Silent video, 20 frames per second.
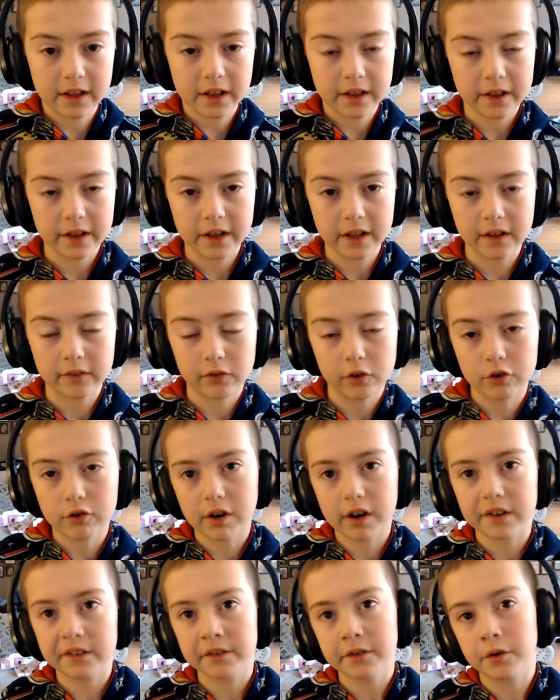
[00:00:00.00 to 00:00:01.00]
If you're
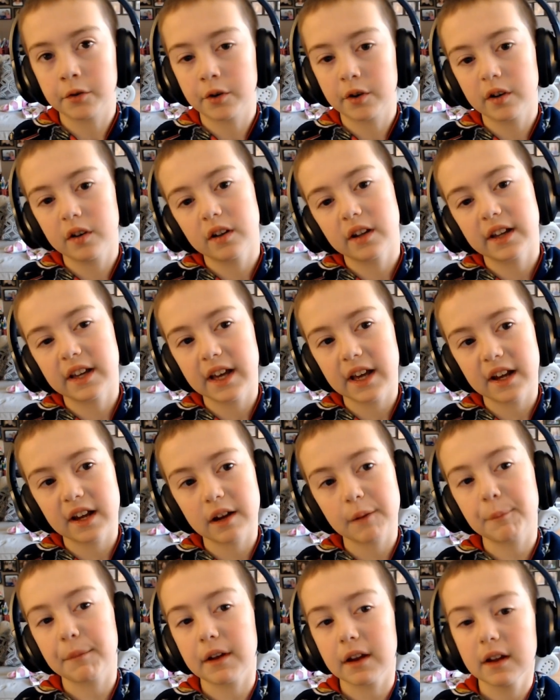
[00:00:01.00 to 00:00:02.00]
trying to do early
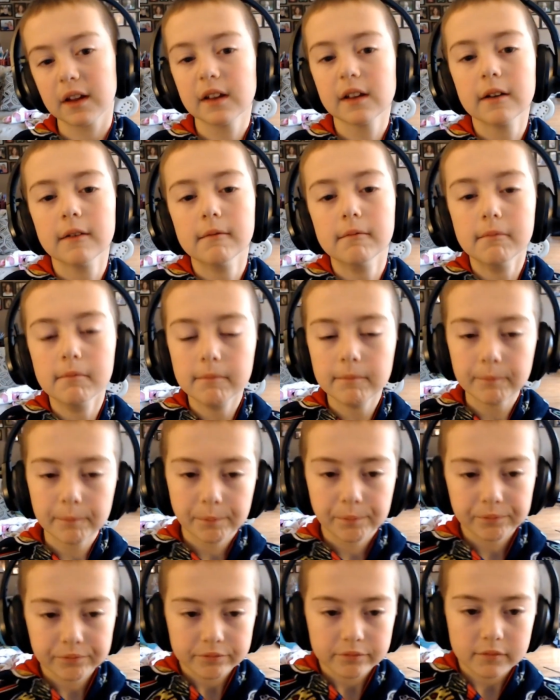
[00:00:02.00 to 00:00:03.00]
game
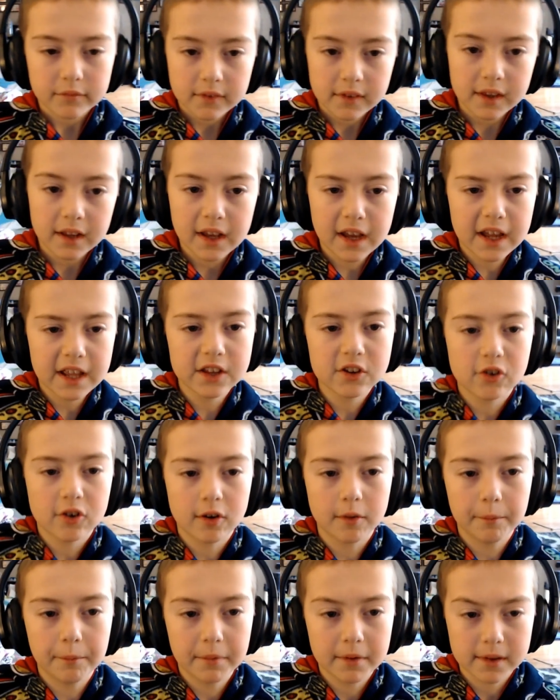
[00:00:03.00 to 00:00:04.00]
and
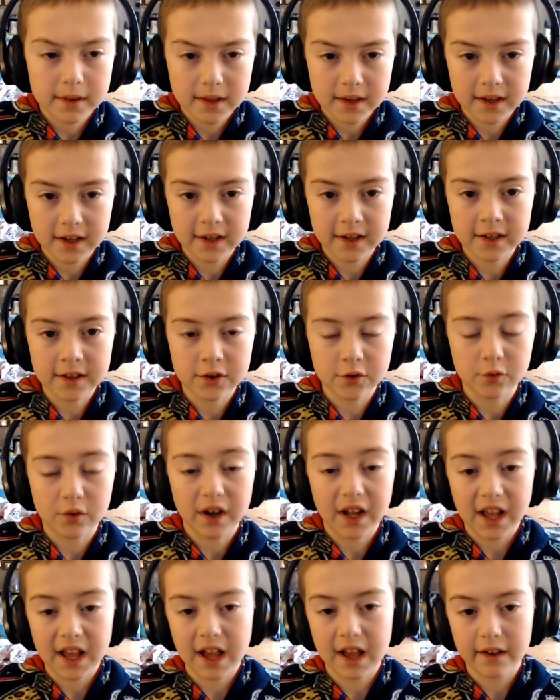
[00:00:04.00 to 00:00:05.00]
you
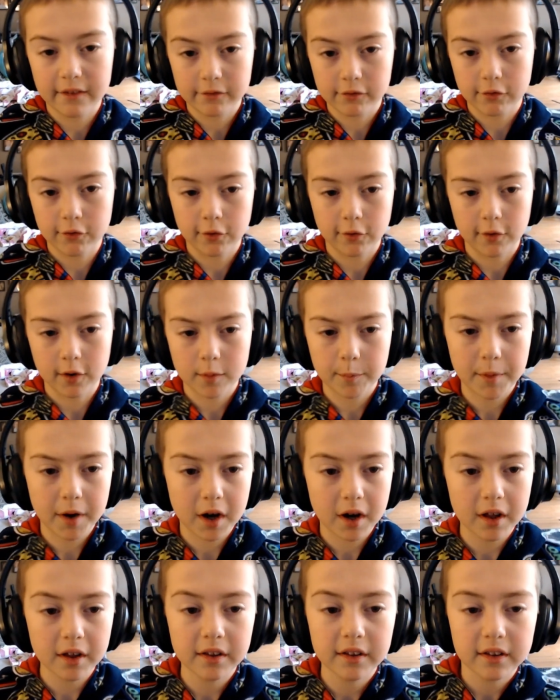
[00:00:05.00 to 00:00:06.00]
have Crook
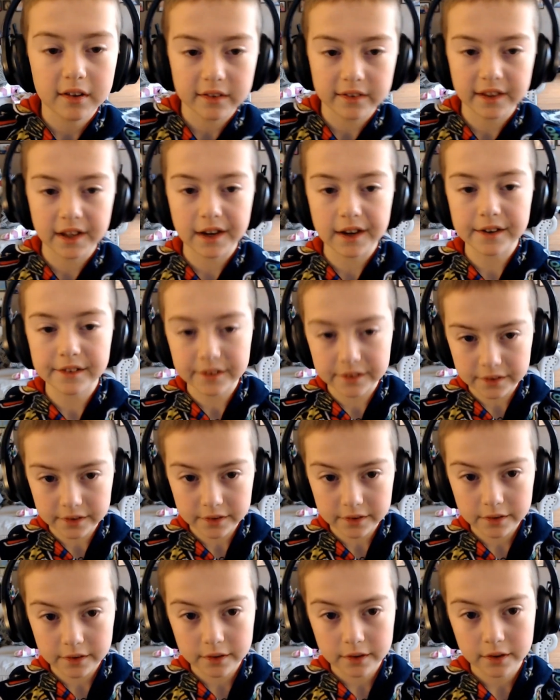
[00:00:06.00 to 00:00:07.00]
Boss, then
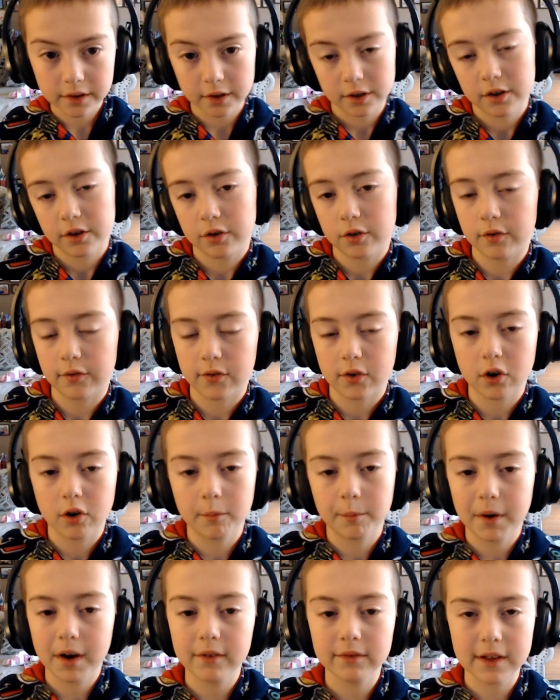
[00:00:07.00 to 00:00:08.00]
so if you're
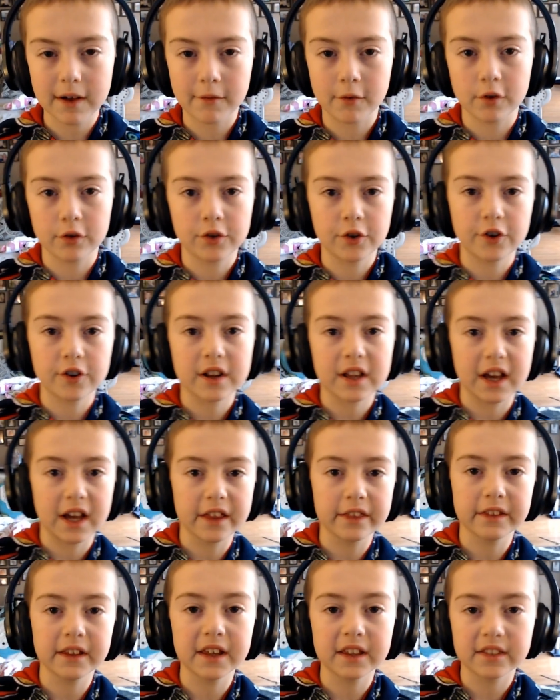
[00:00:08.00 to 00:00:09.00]
above level 30, I
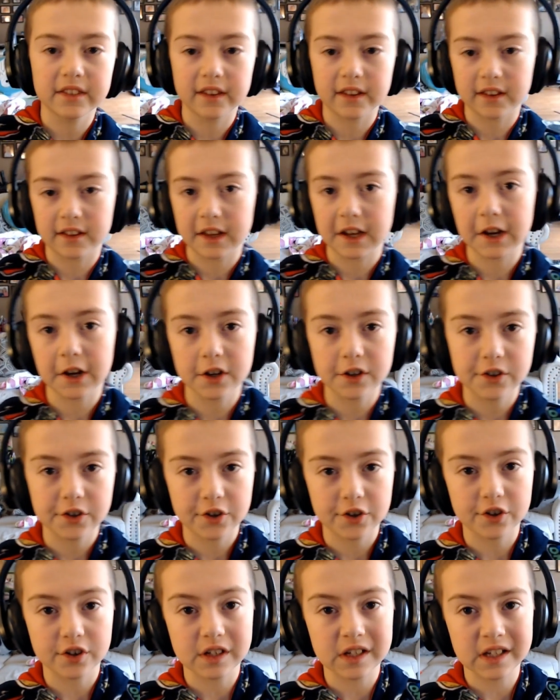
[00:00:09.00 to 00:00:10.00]
think this character
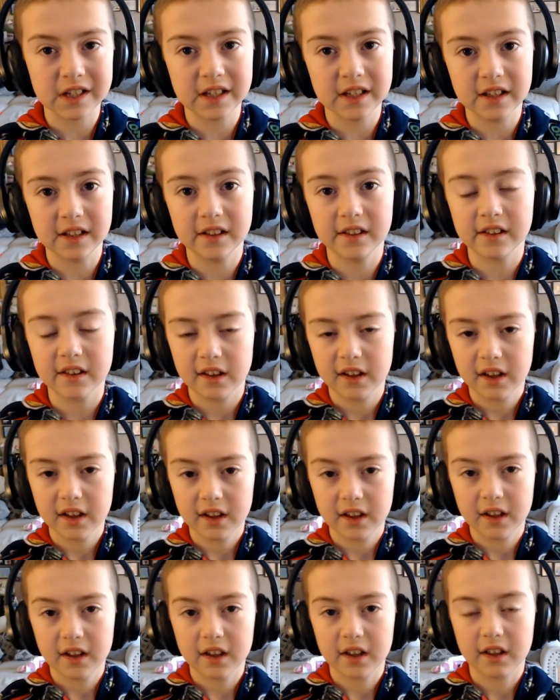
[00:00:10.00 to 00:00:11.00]
is
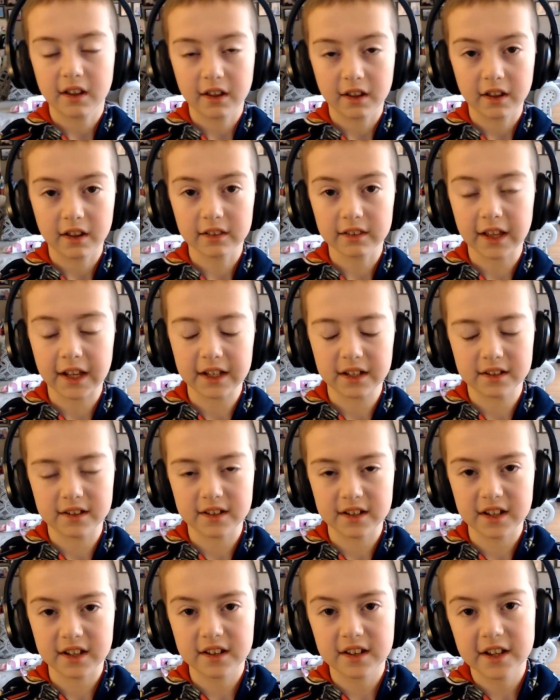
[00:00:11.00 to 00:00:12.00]
like
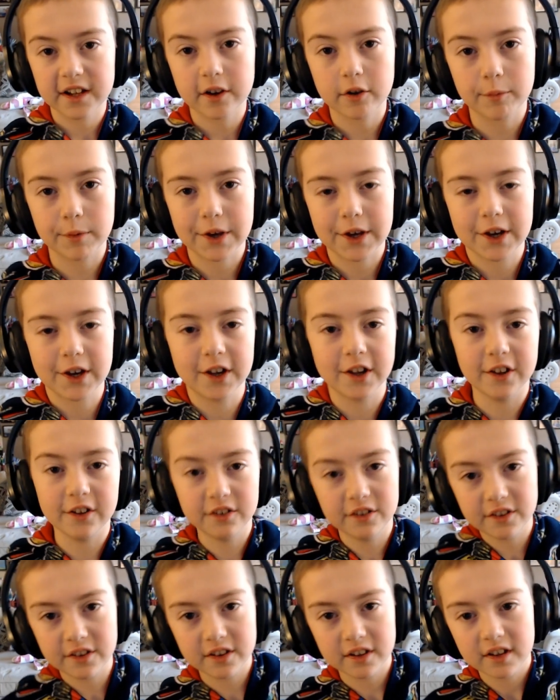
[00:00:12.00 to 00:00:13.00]
D tier
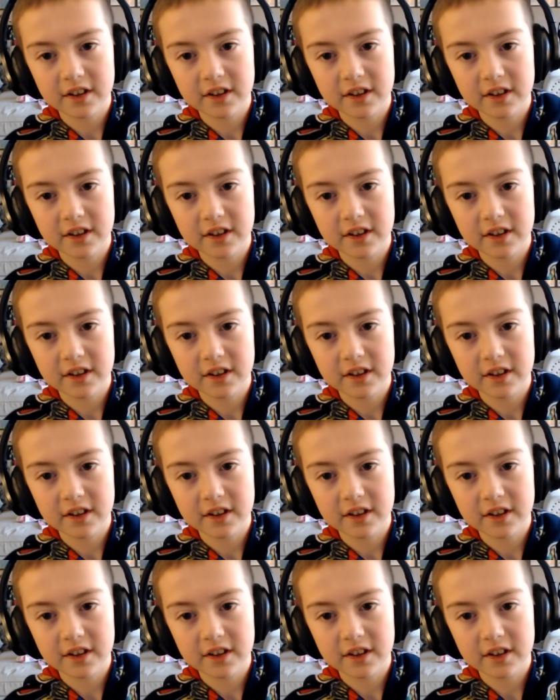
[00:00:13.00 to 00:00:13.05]
because